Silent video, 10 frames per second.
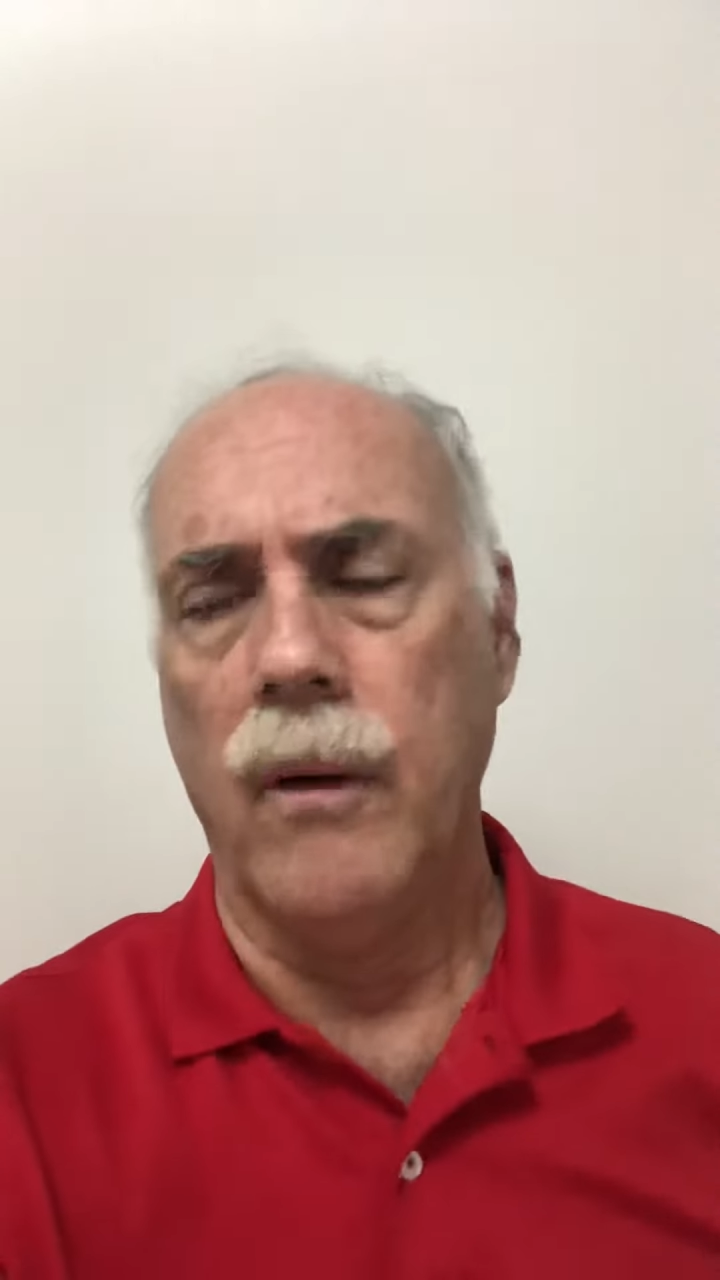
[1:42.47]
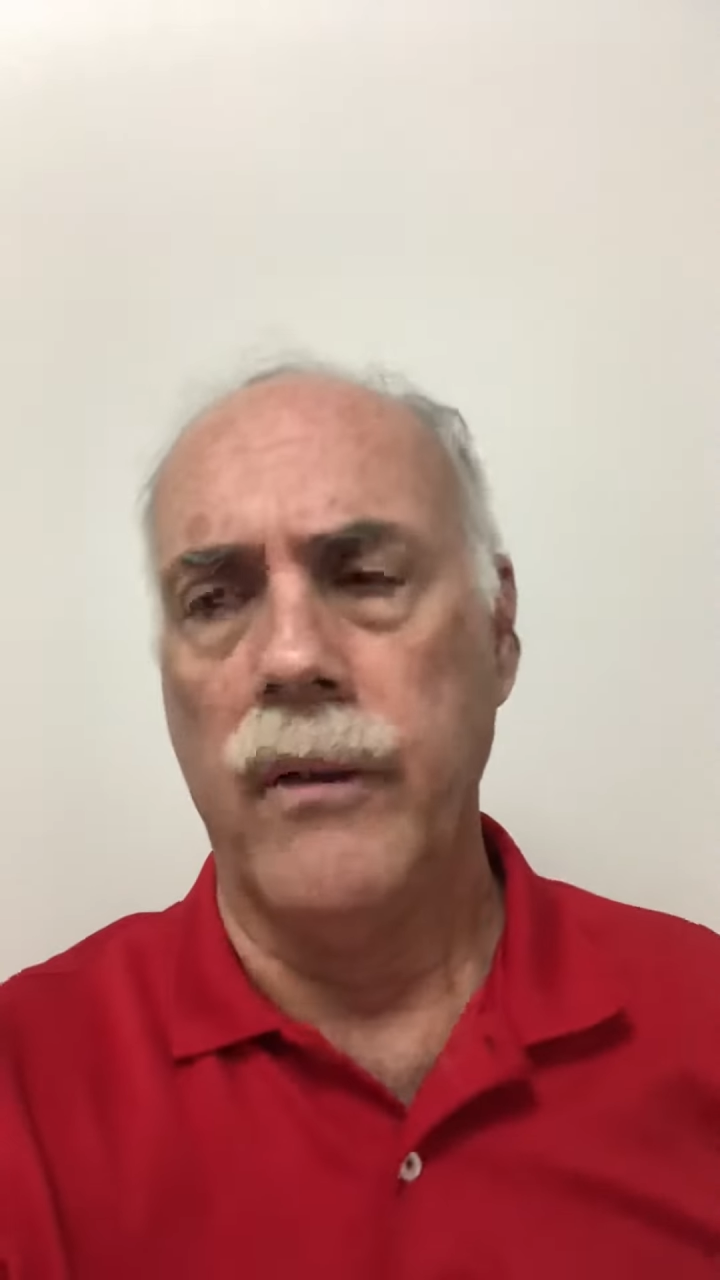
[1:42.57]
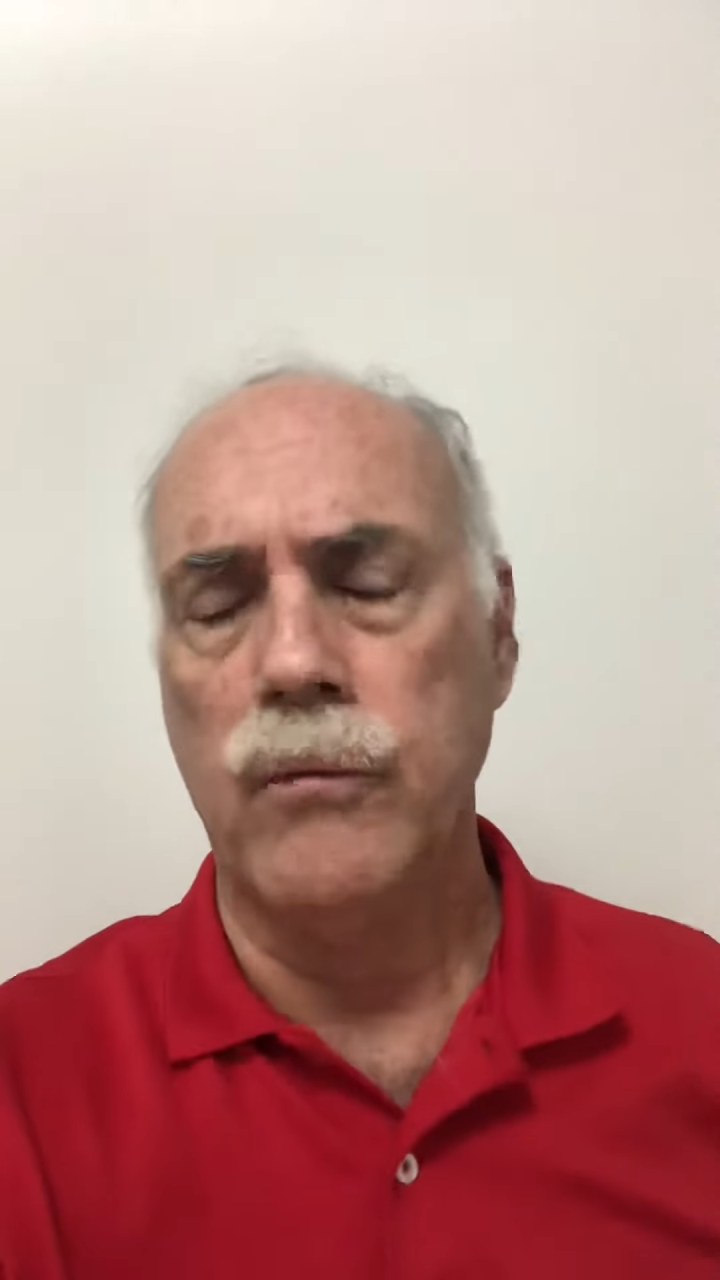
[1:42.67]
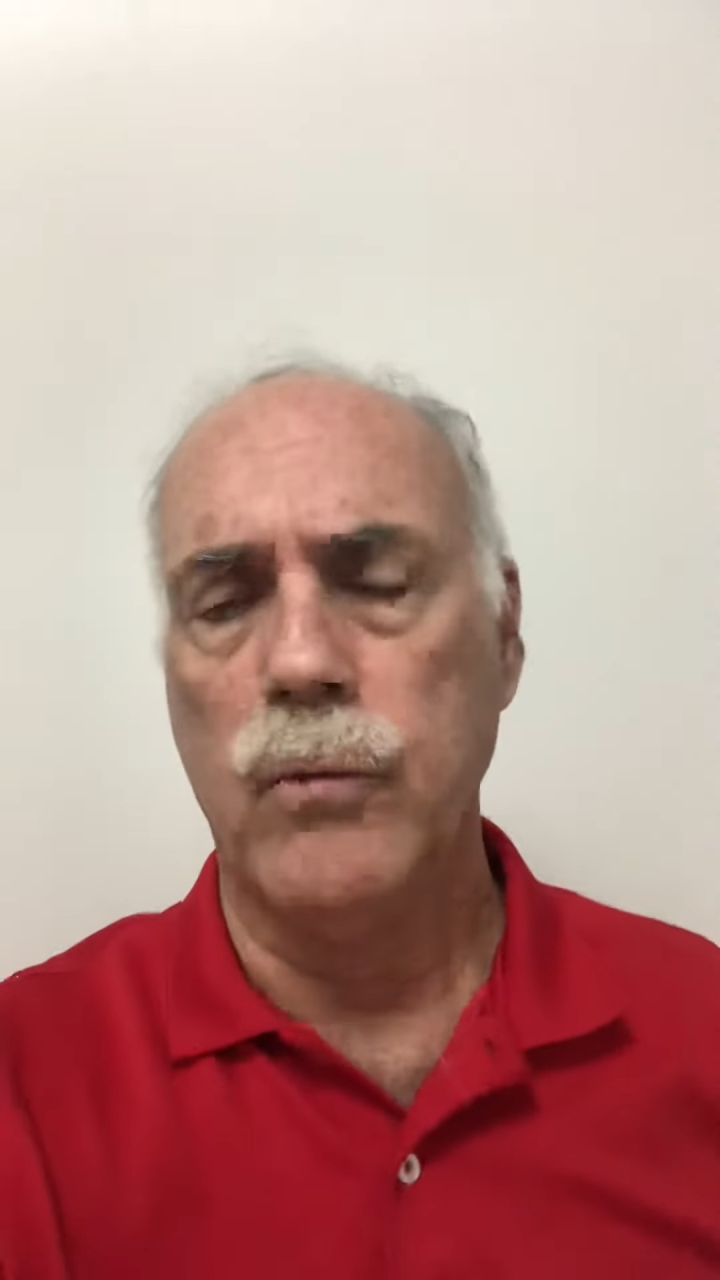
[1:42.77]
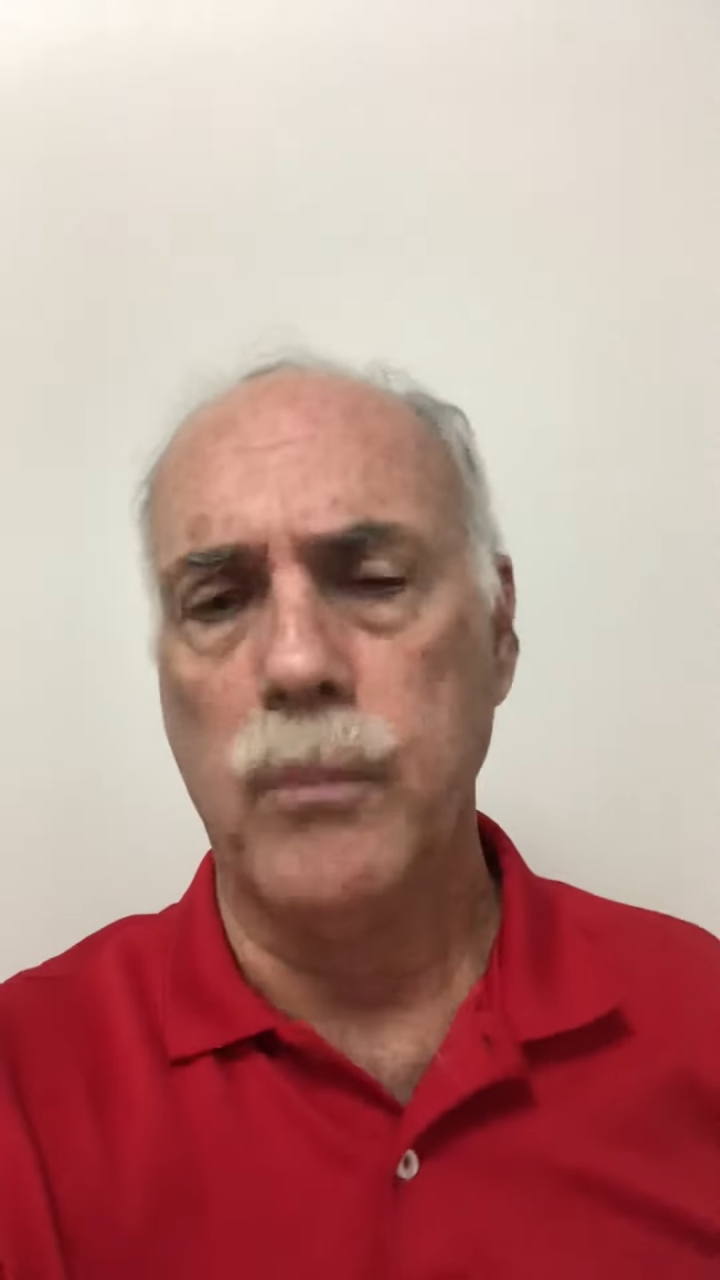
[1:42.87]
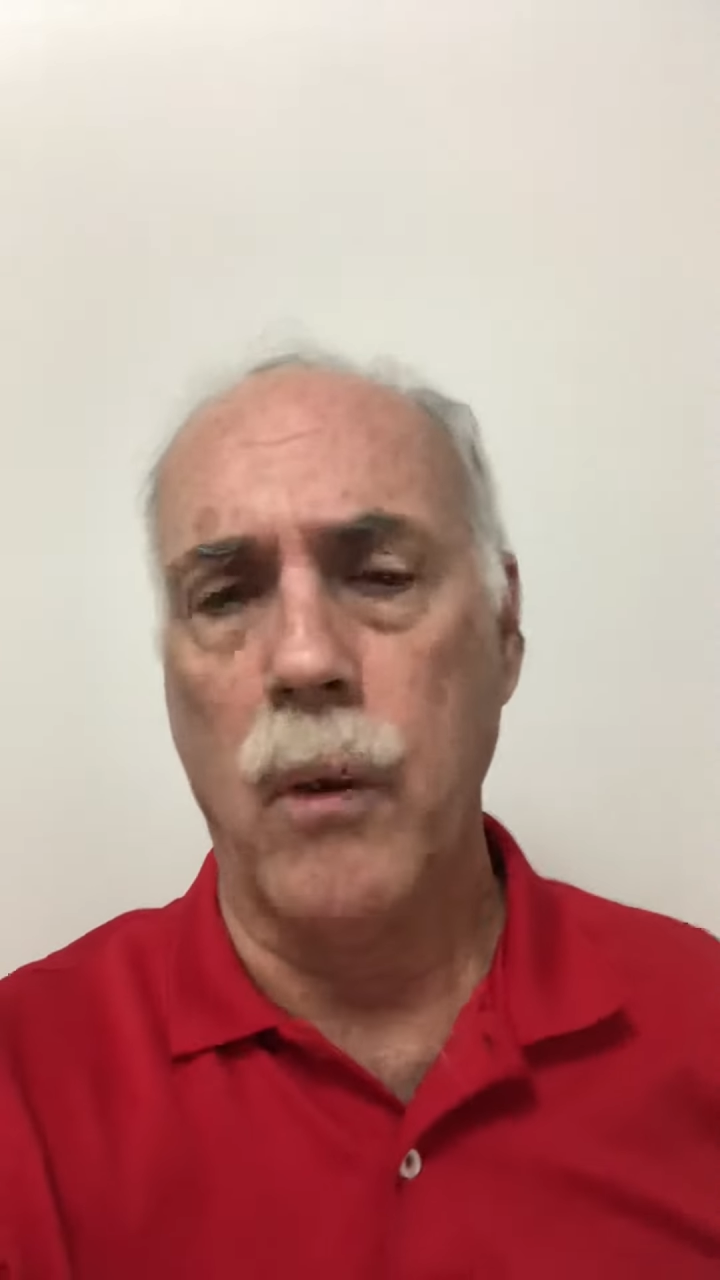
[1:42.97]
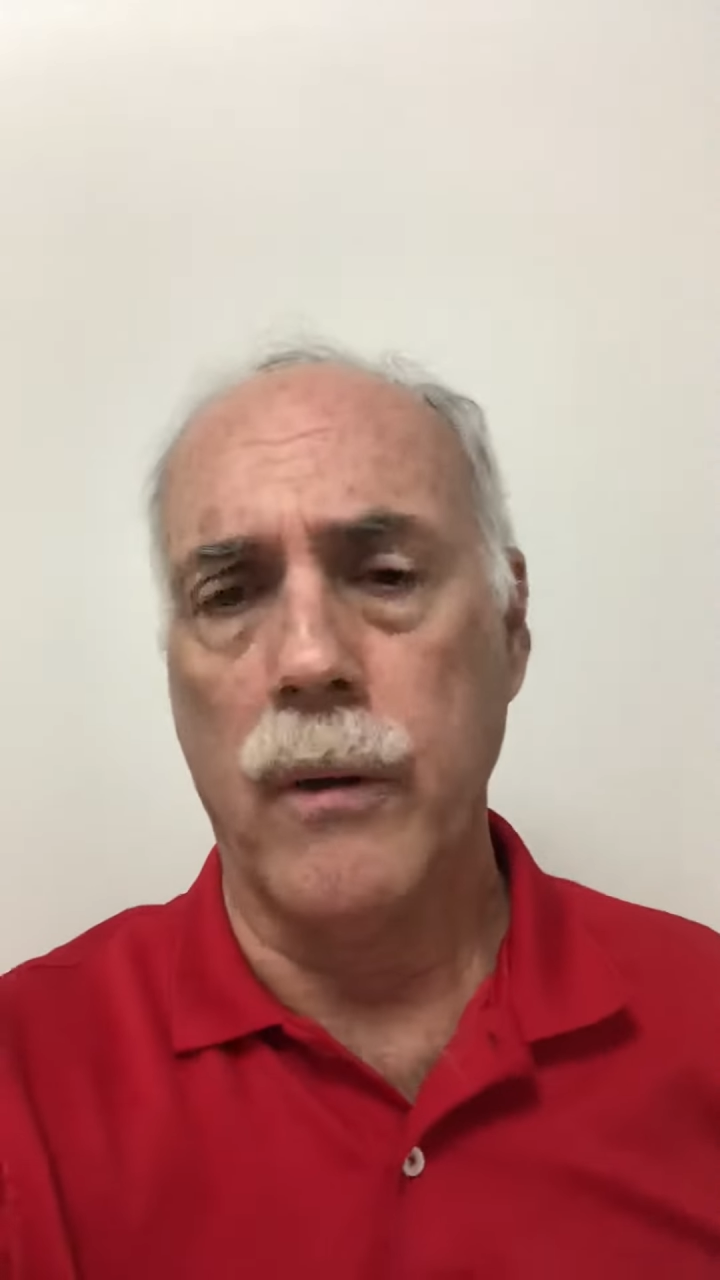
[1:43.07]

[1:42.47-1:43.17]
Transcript: this was part